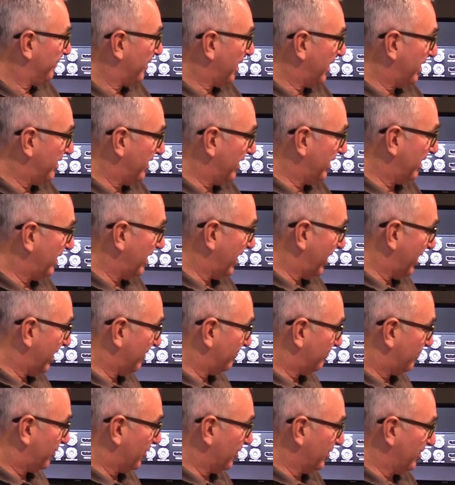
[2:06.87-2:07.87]
and then
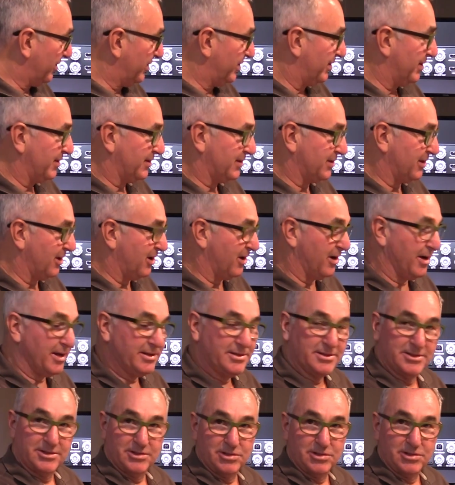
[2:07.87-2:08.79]
output the slides